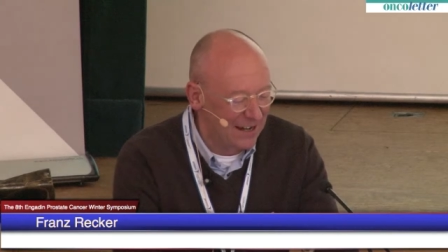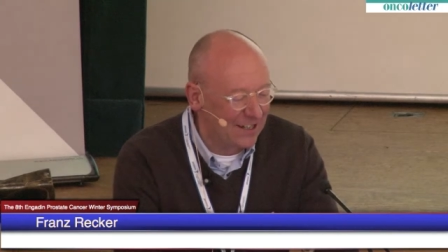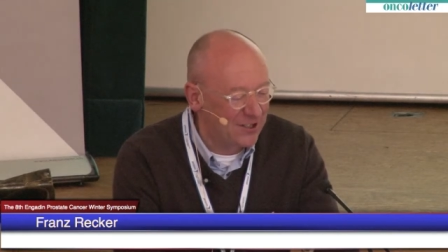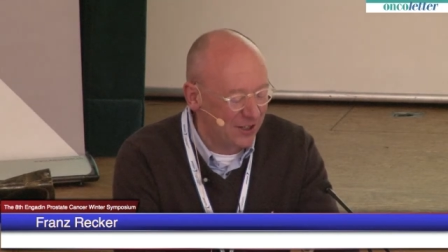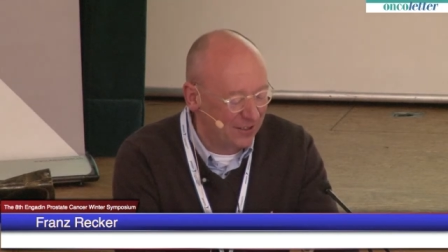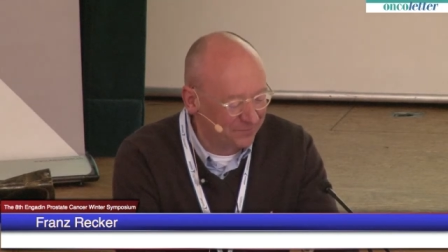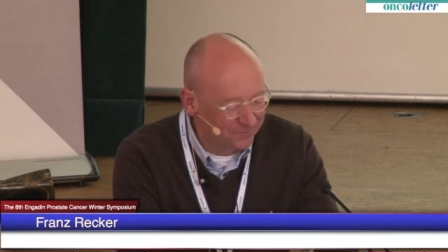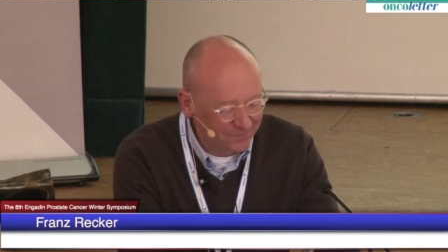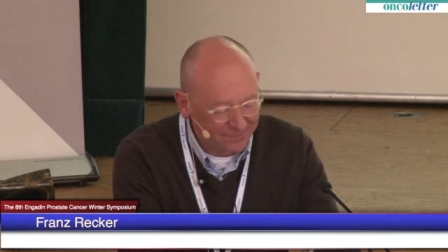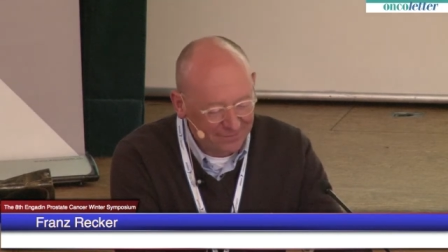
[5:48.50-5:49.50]
lecture.
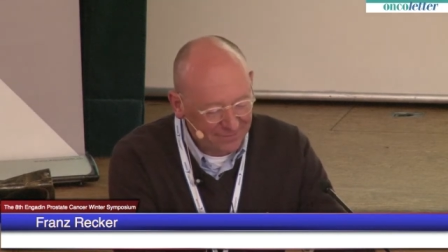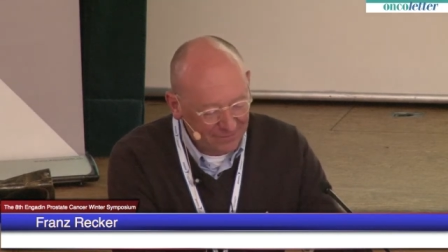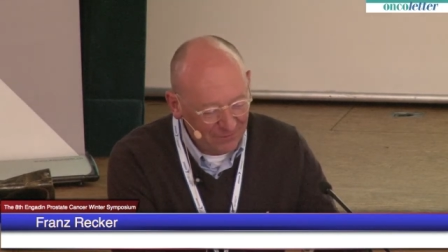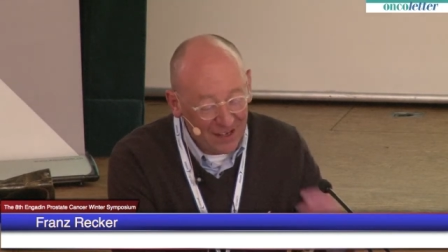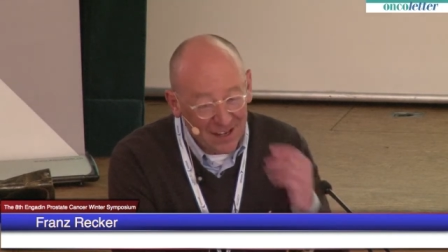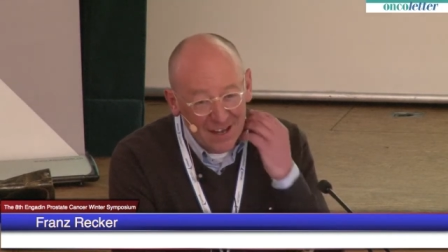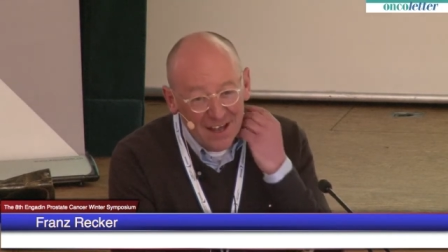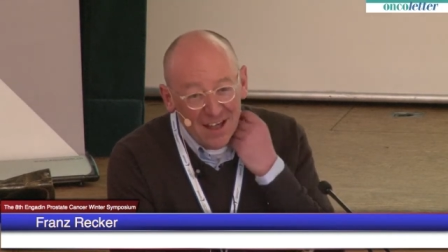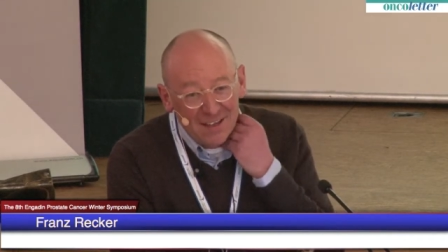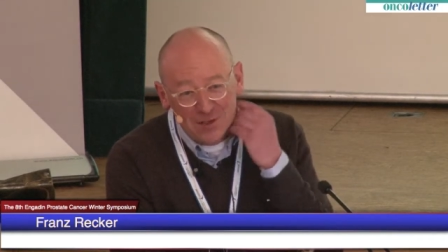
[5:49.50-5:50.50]

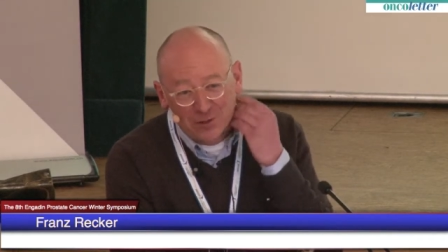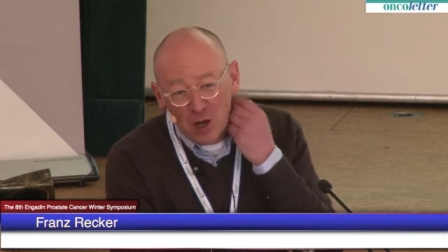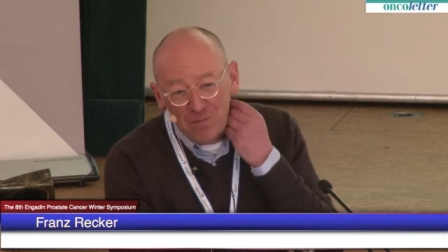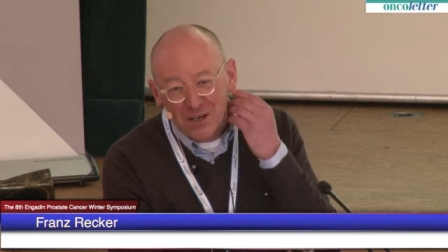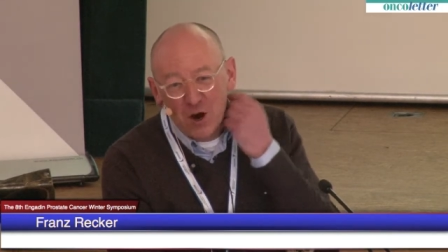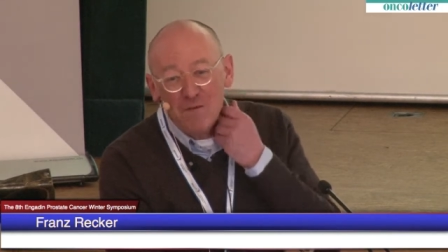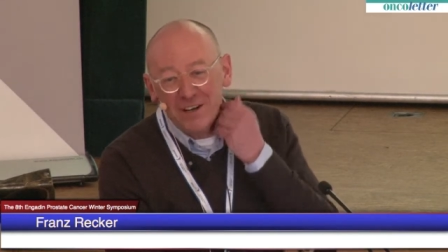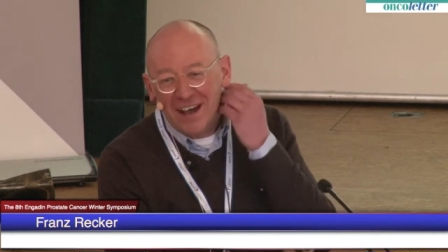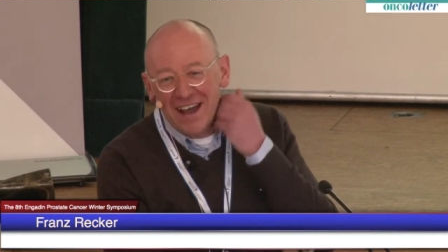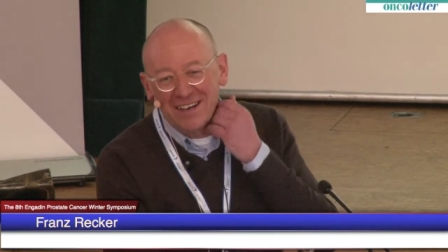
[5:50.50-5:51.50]
The topic
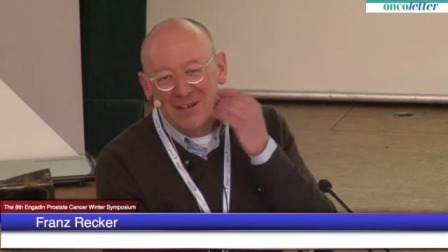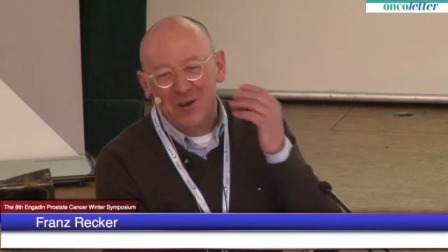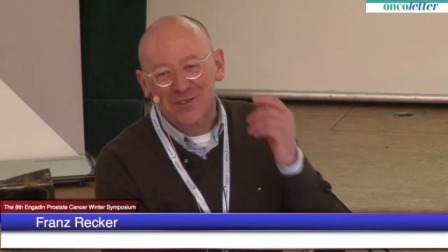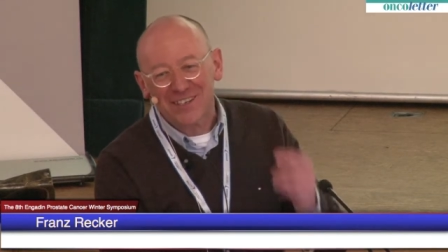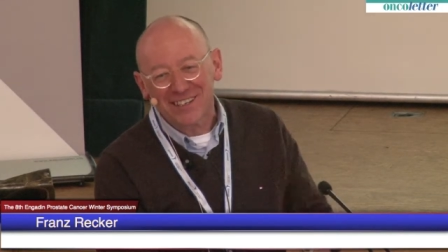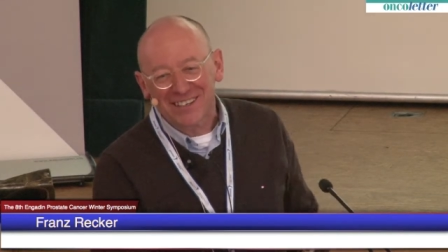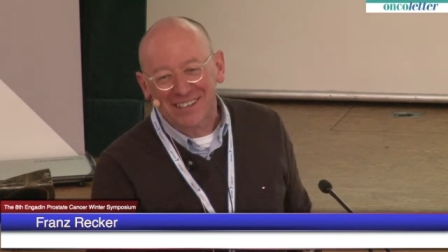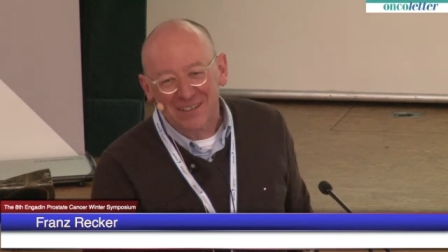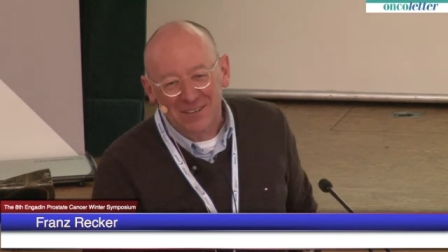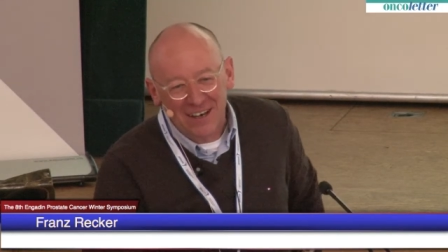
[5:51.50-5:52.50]

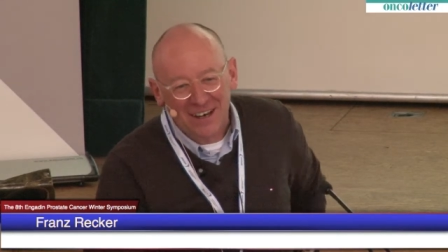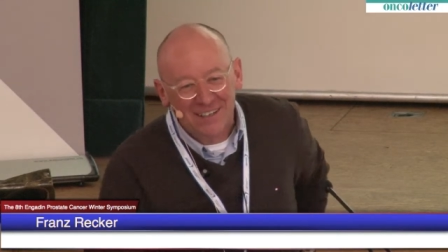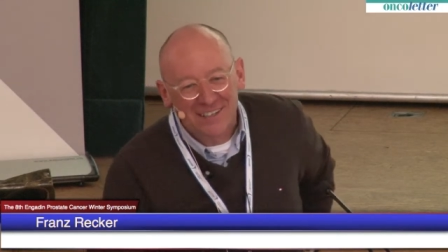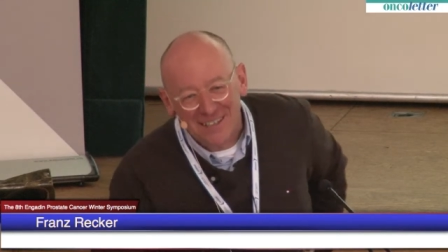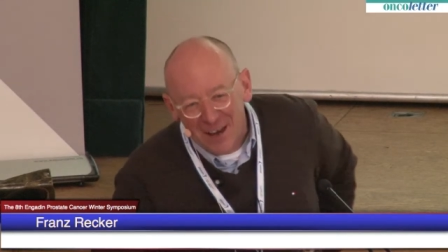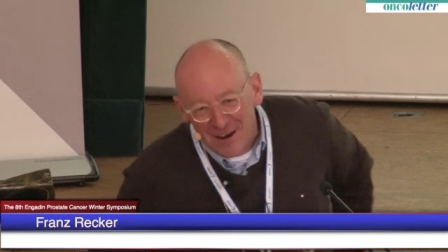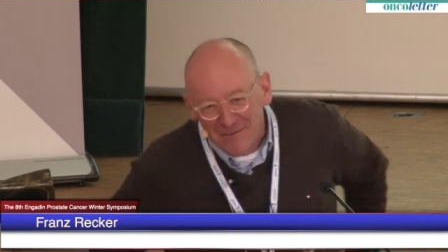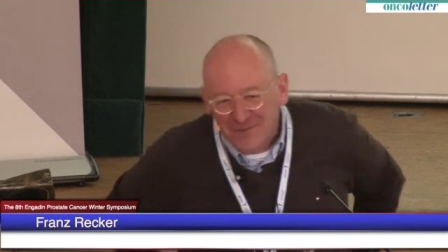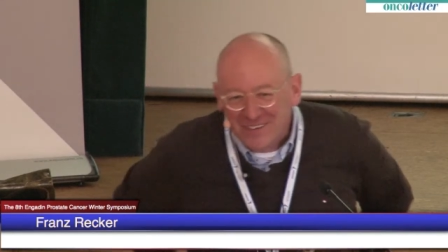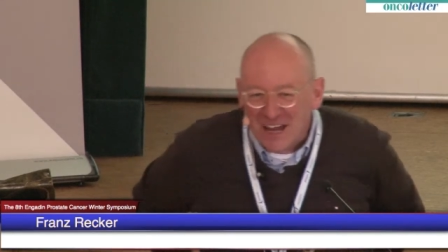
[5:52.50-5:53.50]
overdiagnosis is
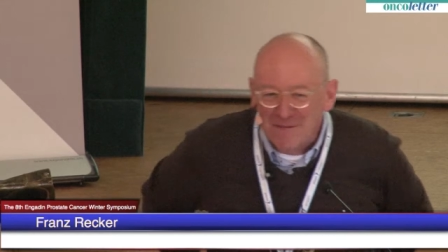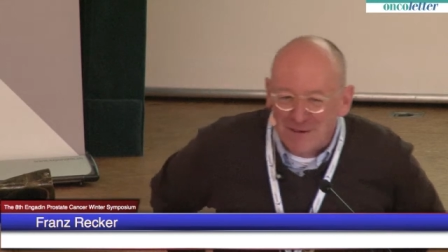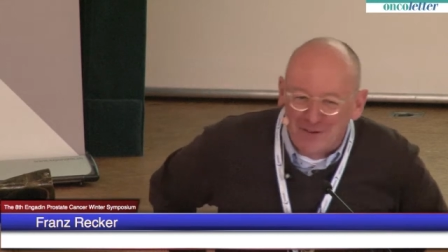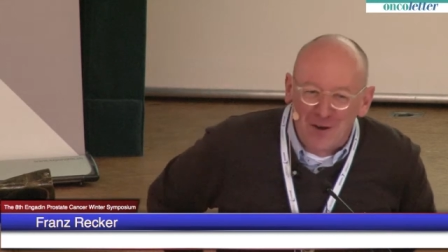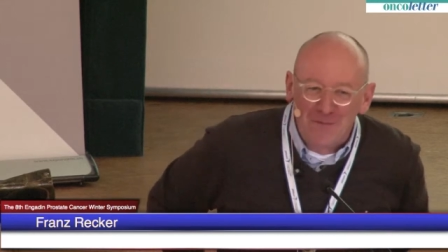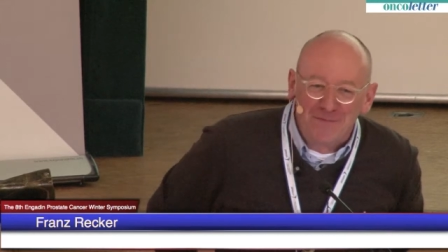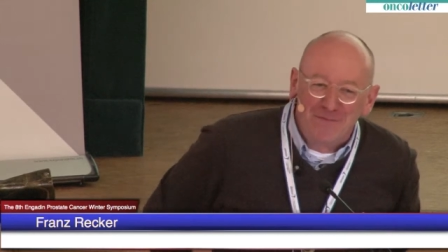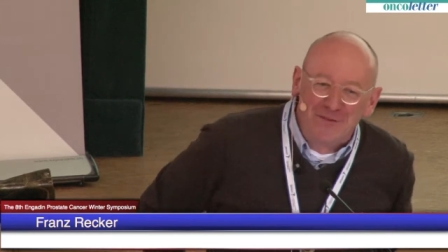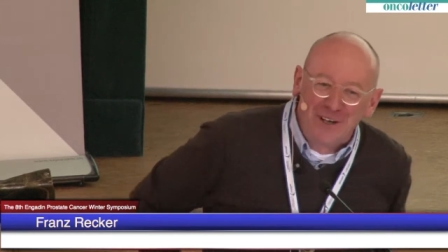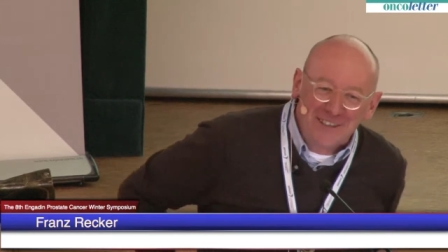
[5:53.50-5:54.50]
uh, coming from
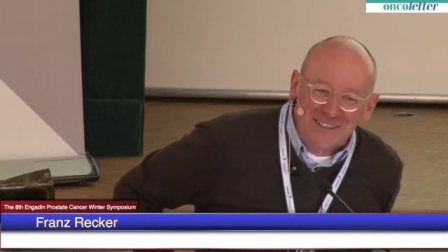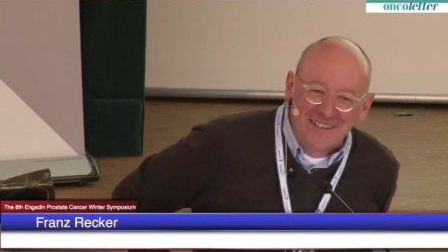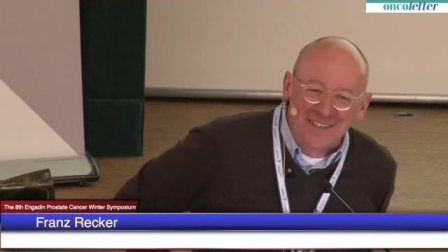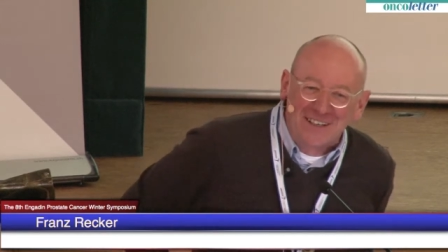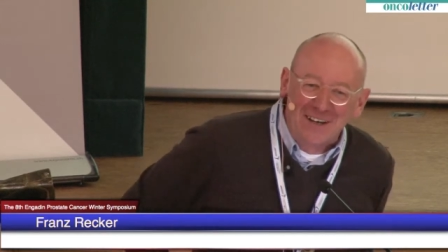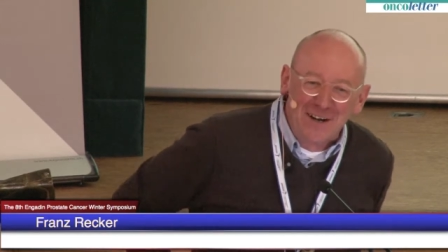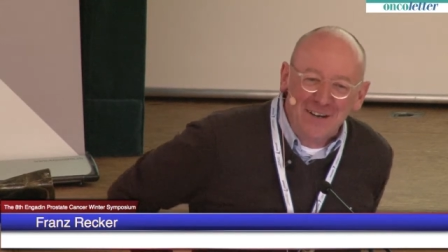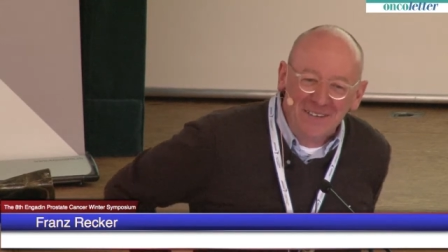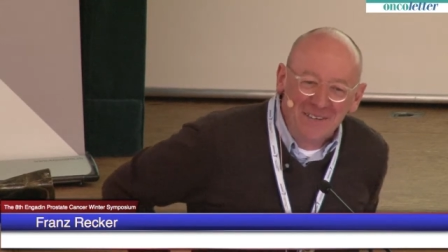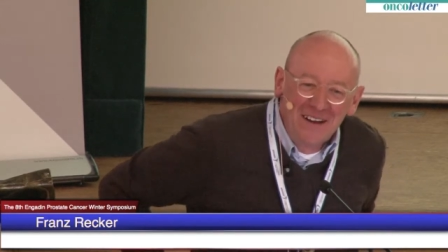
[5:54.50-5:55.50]
Fritz, this is
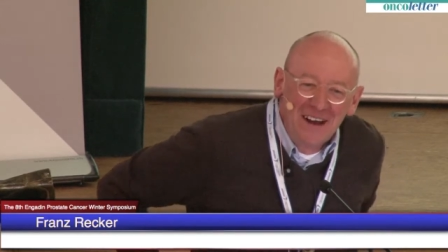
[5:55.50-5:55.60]
clear.